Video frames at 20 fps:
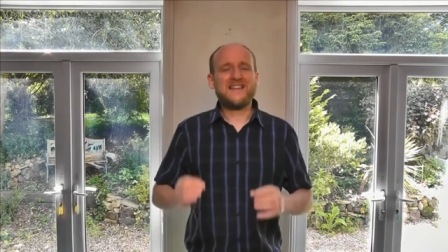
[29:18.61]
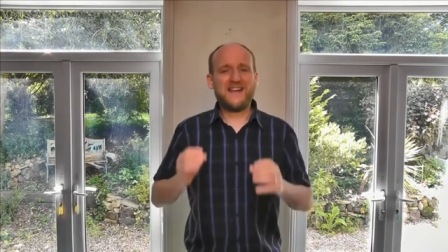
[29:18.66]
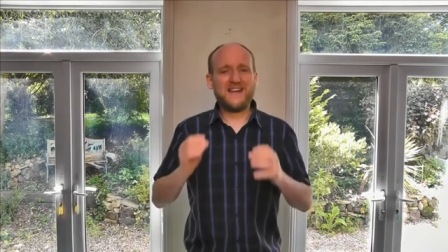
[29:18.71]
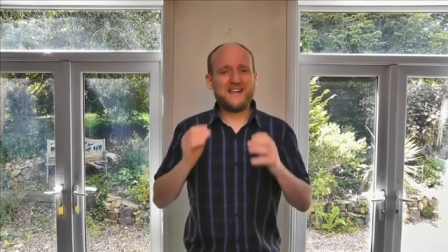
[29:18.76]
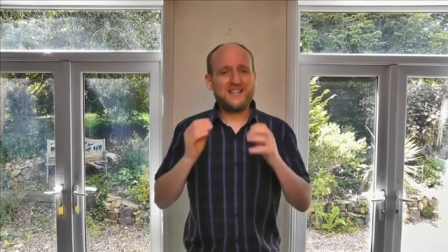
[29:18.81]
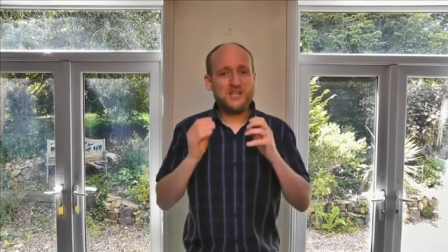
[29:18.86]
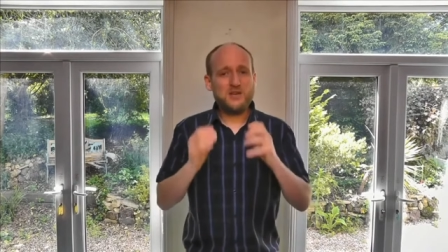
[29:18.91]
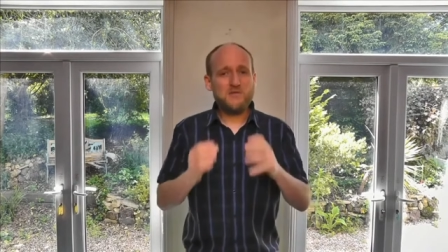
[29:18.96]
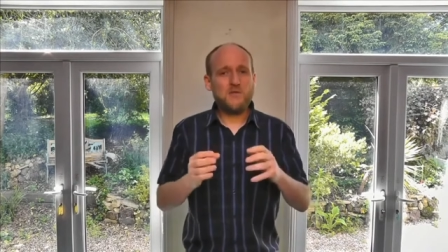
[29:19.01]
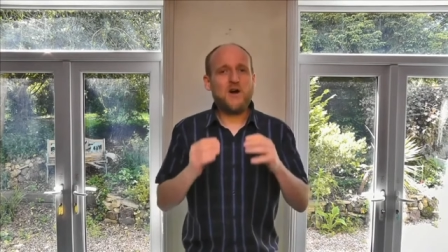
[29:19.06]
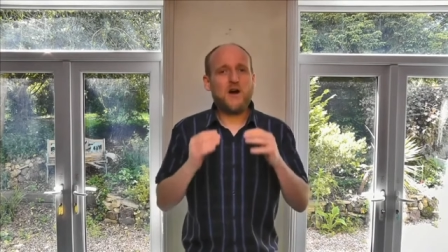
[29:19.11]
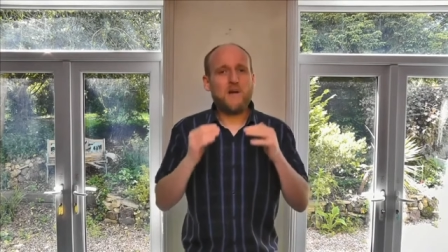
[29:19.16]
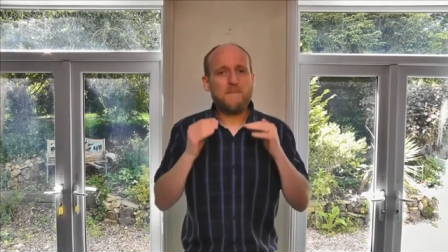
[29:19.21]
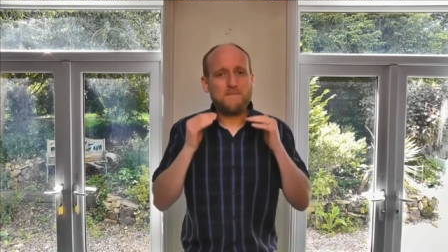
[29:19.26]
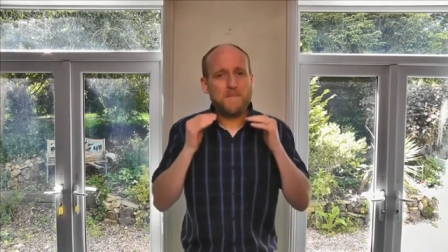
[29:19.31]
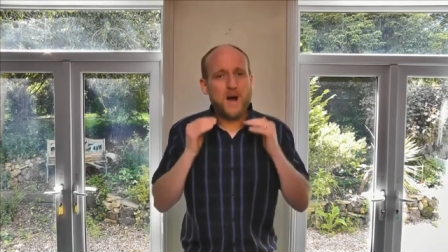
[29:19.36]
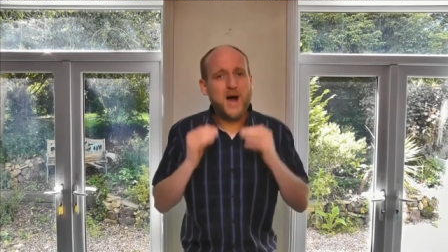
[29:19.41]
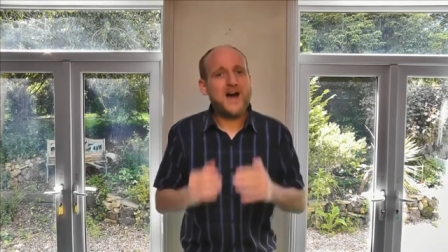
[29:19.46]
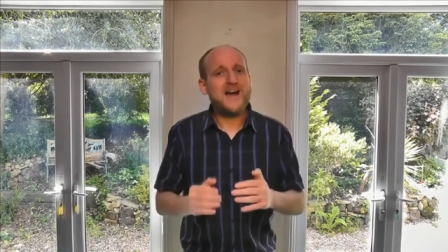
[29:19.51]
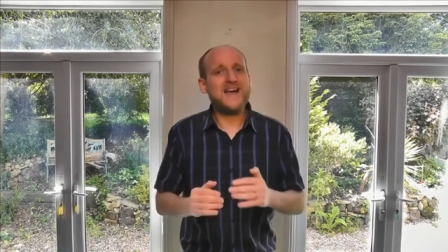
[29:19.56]
that you are
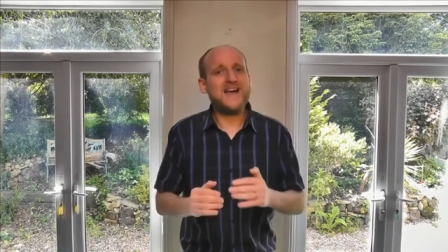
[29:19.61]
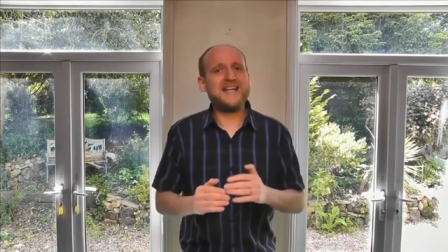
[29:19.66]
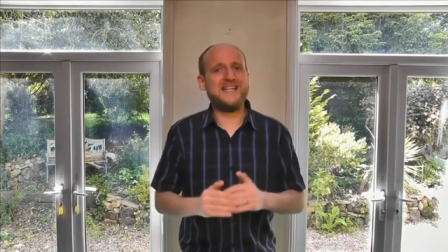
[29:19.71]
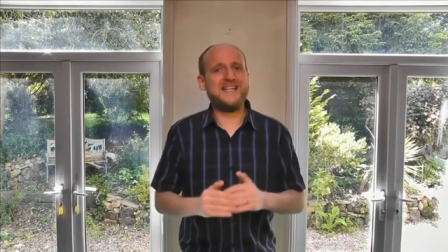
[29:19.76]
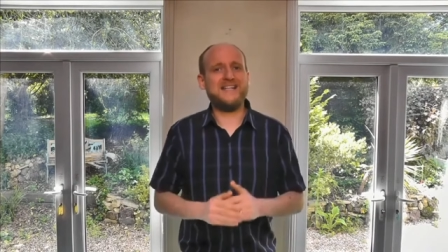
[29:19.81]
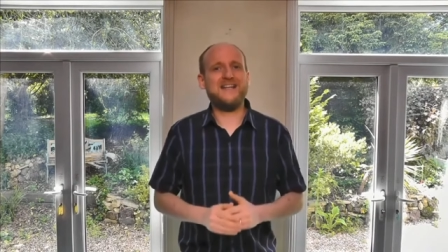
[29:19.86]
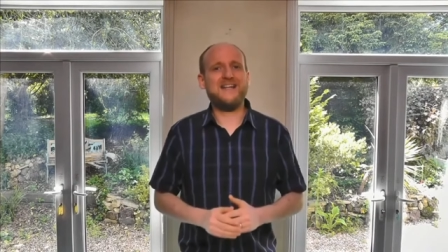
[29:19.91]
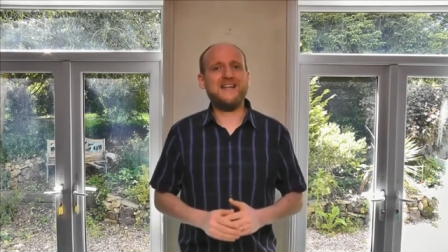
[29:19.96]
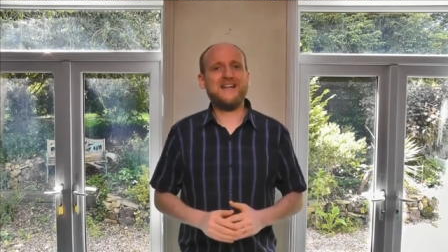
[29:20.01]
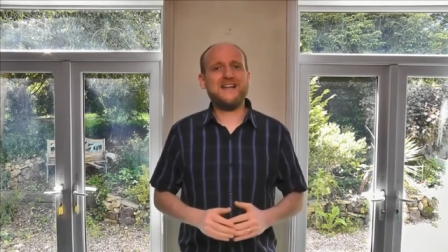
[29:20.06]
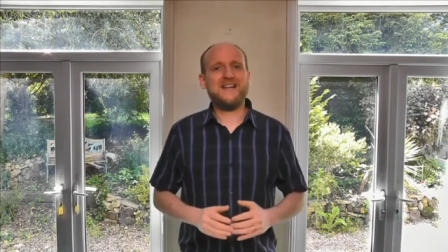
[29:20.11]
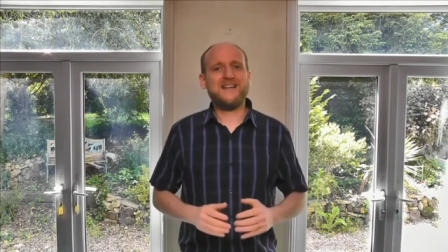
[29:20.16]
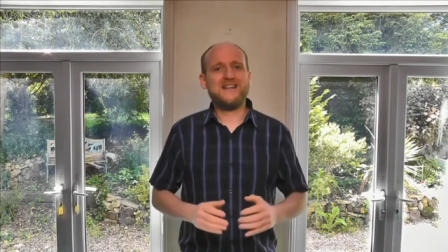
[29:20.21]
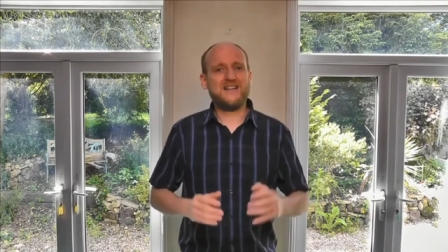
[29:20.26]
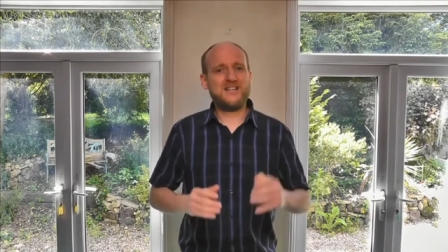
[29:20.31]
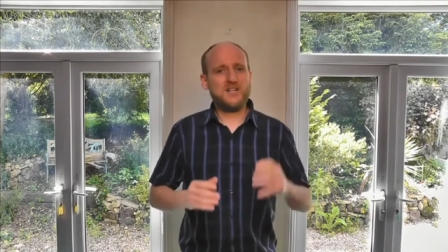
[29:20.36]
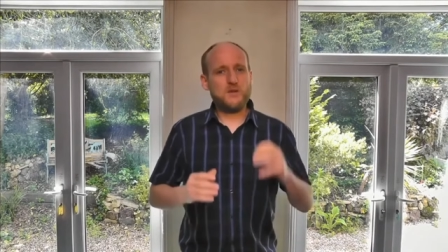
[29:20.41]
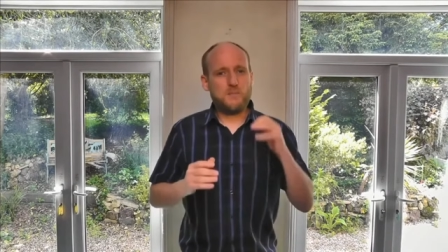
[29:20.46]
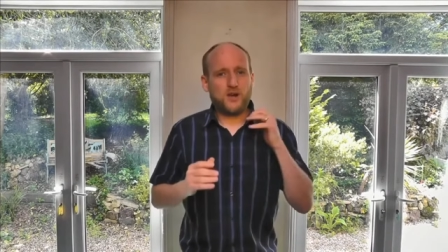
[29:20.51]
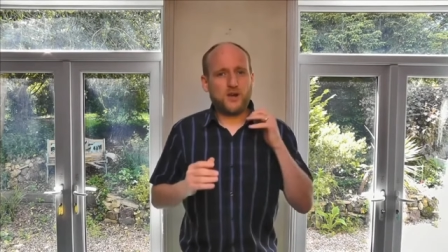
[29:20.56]
mine
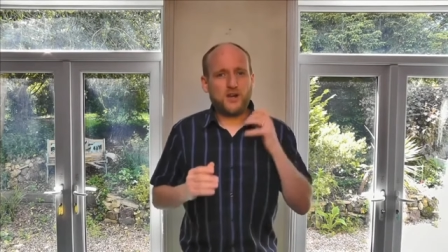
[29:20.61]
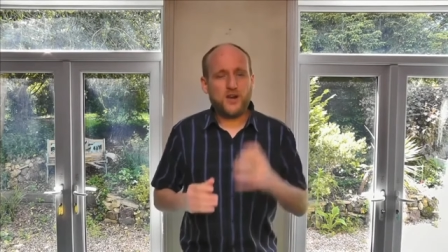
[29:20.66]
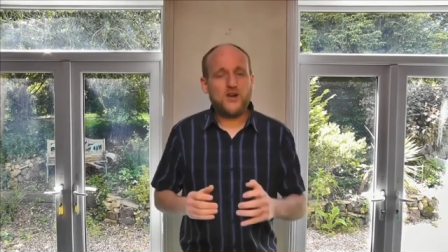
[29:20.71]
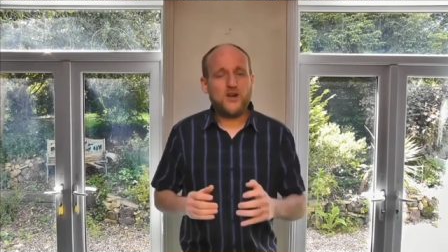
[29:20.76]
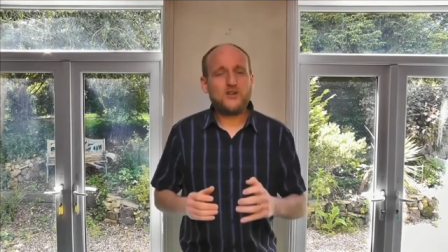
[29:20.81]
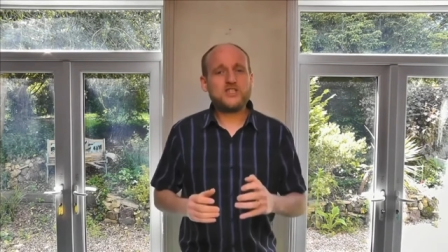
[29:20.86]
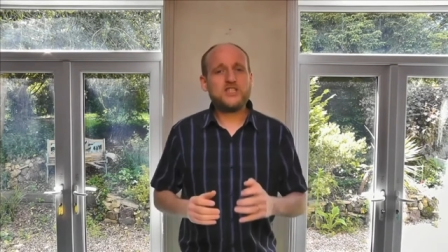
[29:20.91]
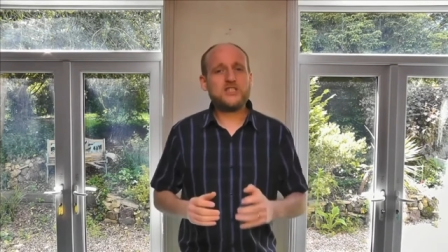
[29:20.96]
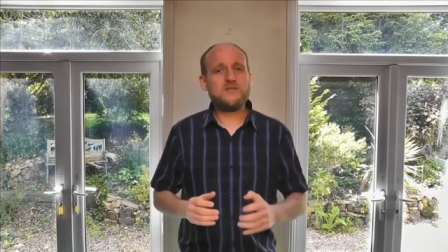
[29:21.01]
that you belong